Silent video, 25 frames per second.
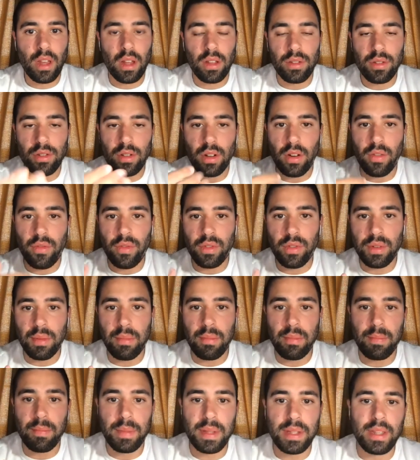I'll start with
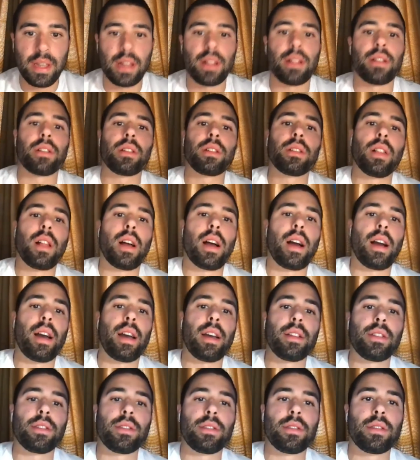some patellar
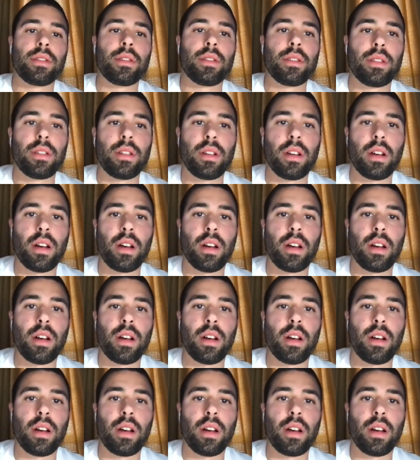glides.